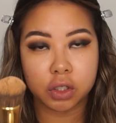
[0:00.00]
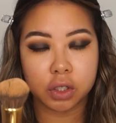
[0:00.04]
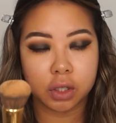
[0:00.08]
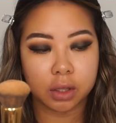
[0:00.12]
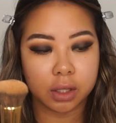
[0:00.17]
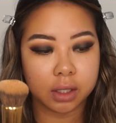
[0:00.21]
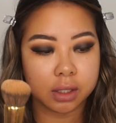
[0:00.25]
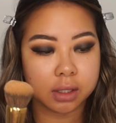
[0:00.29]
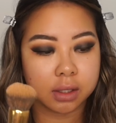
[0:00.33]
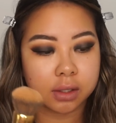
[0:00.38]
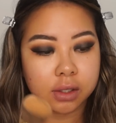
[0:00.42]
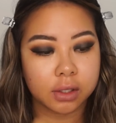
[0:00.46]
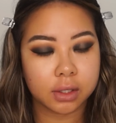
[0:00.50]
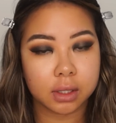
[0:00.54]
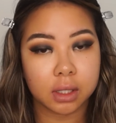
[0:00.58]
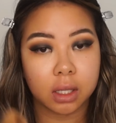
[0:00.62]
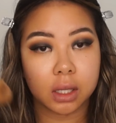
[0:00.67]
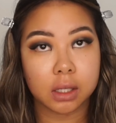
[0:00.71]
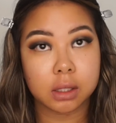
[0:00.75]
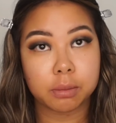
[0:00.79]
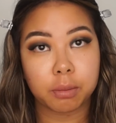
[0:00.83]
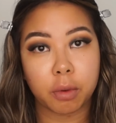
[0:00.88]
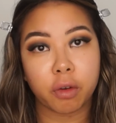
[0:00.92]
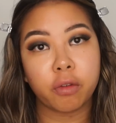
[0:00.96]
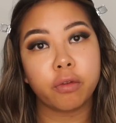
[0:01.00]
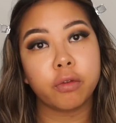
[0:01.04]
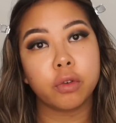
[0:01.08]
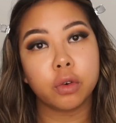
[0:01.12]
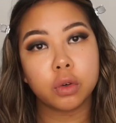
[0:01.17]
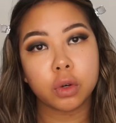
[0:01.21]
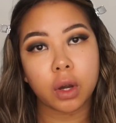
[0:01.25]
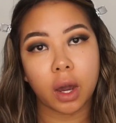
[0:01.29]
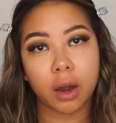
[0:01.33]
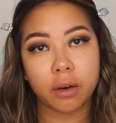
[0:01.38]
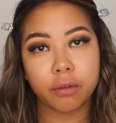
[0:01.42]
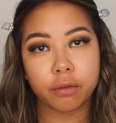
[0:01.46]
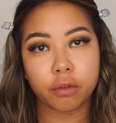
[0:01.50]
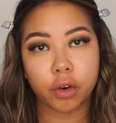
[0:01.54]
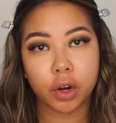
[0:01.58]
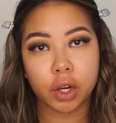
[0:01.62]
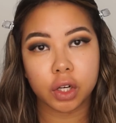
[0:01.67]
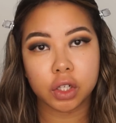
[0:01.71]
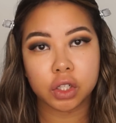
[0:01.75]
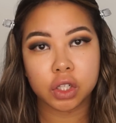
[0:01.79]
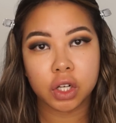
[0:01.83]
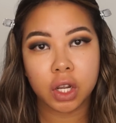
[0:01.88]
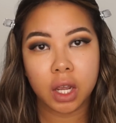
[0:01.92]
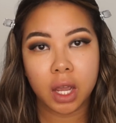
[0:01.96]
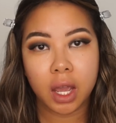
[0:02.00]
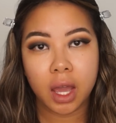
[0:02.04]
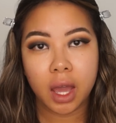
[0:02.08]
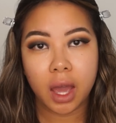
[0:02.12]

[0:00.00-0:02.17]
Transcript: This just gives me full coverage,